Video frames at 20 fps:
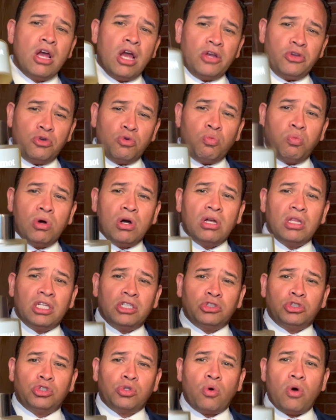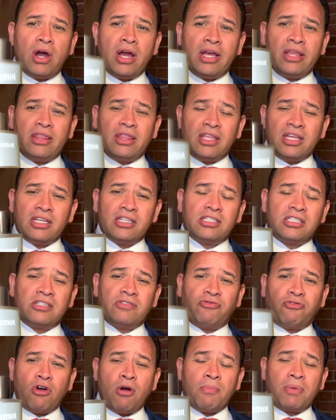You will enjoy this
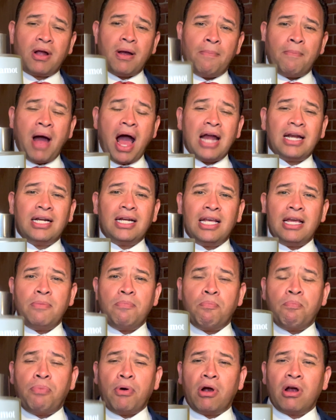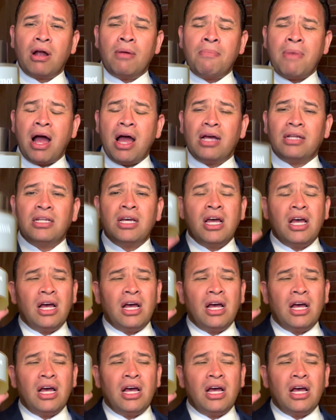from Commodity Bergamot.